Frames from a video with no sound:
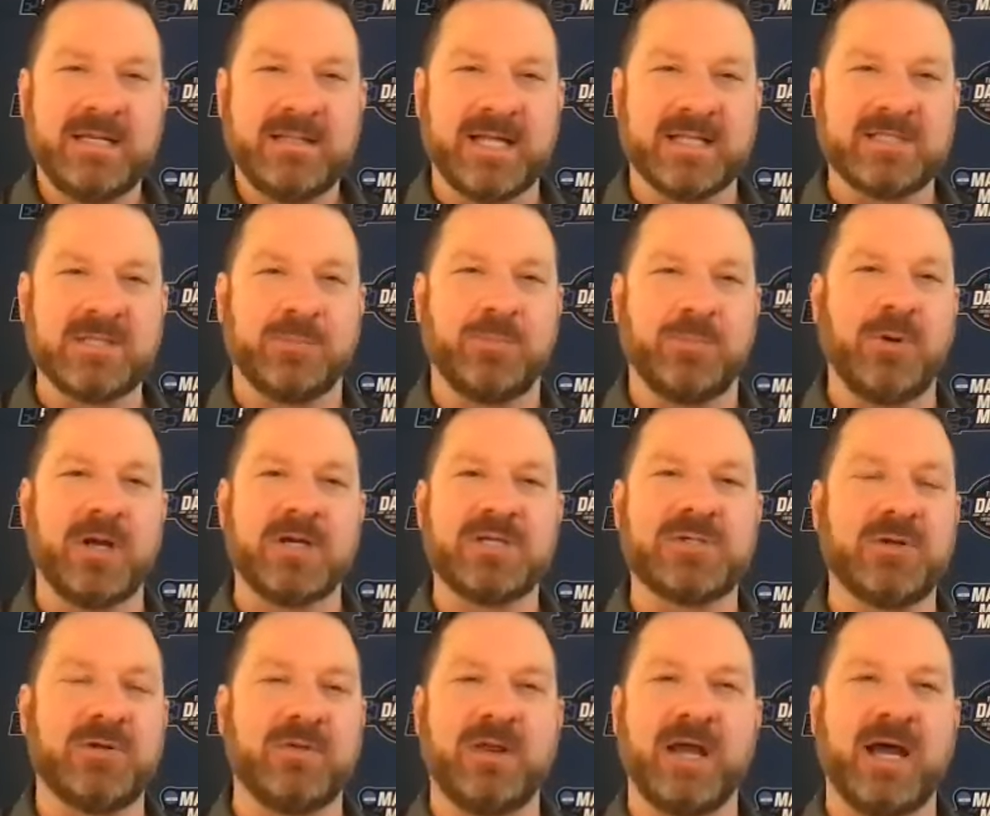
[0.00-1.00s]
that's a
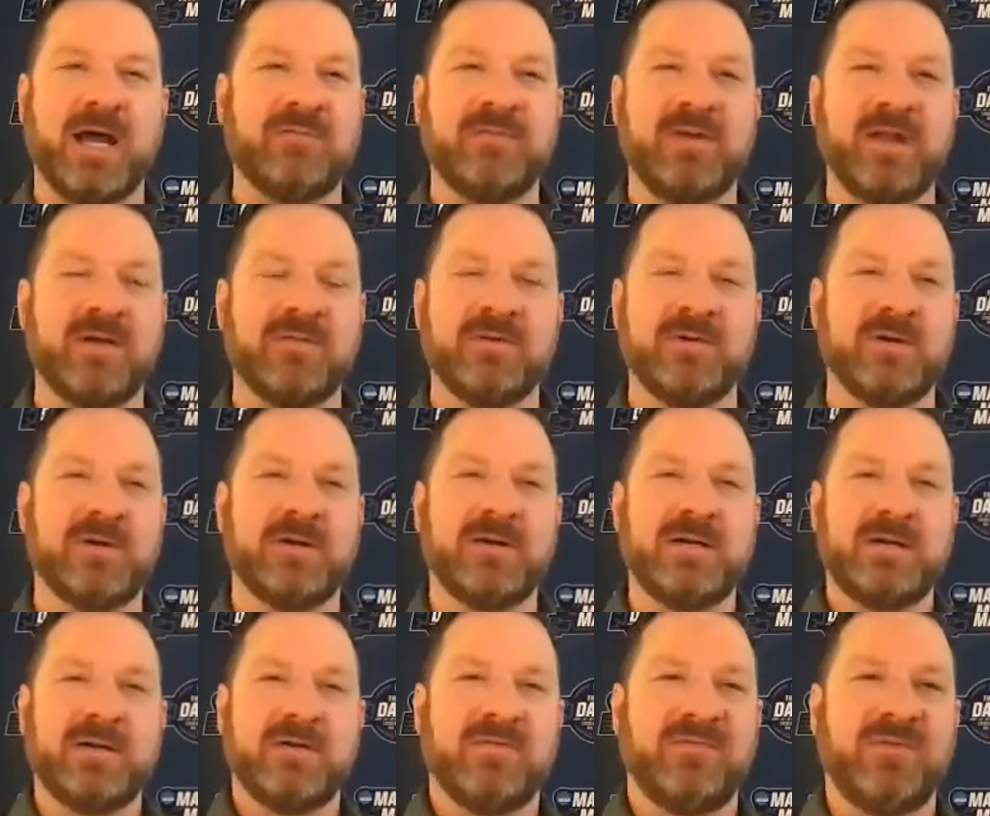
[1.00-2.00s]
pressure that I've never
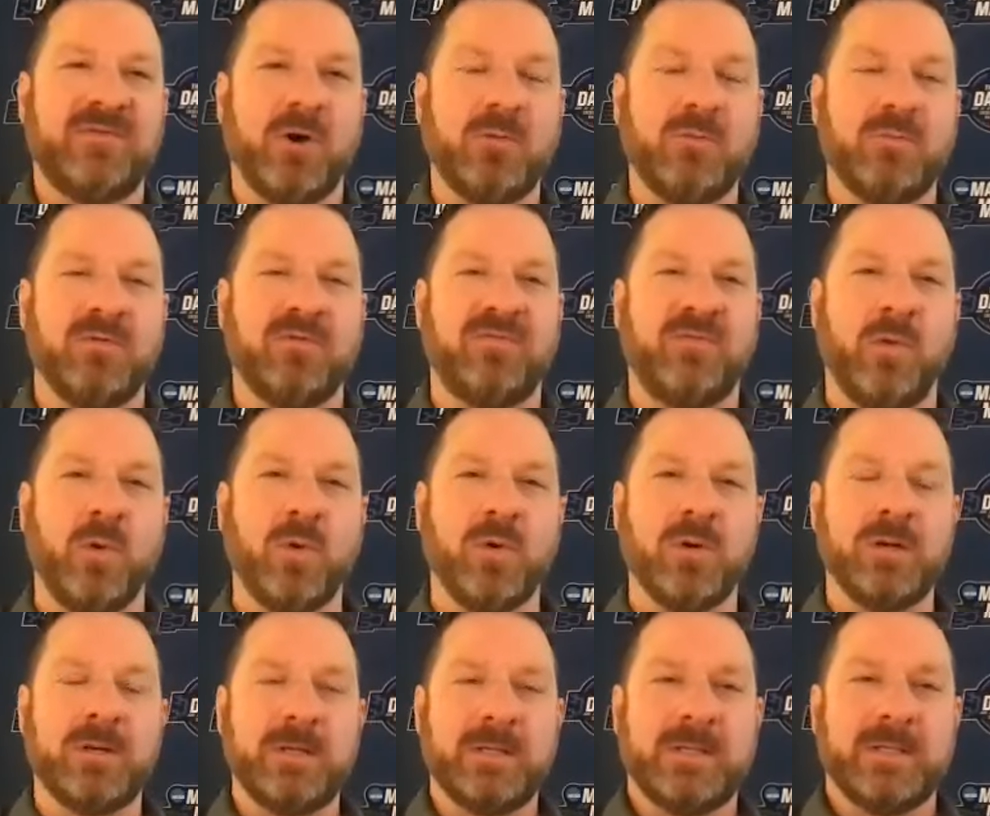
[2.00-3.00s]
felt
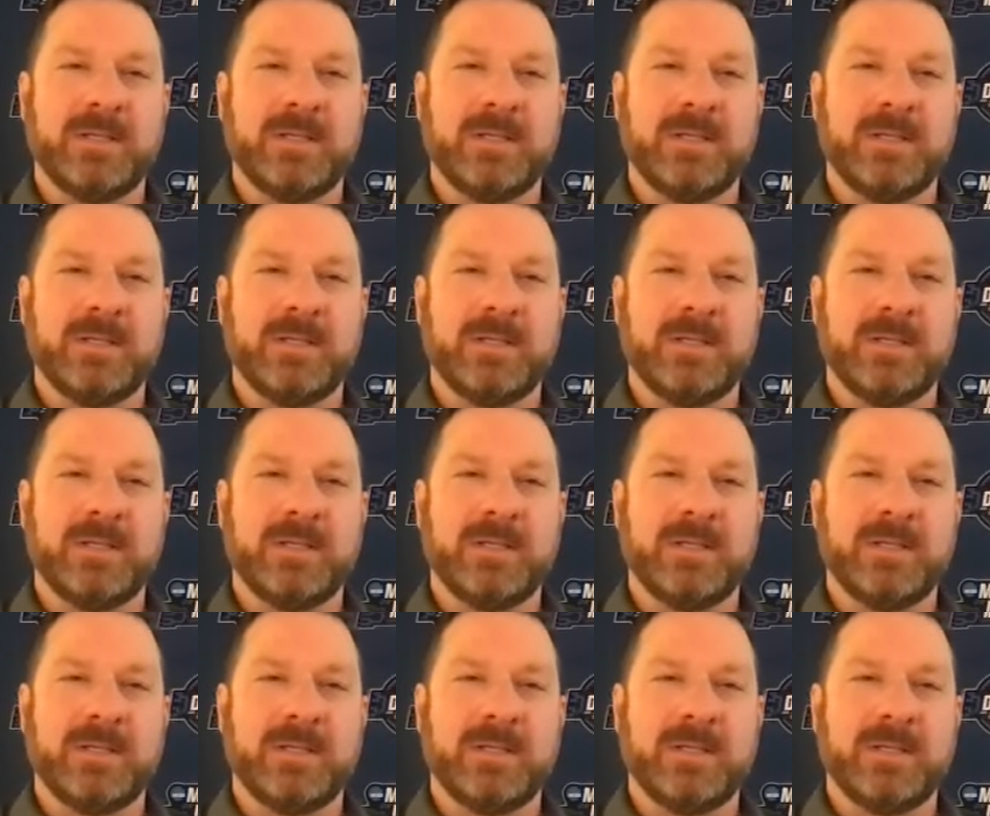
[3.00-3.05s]
before.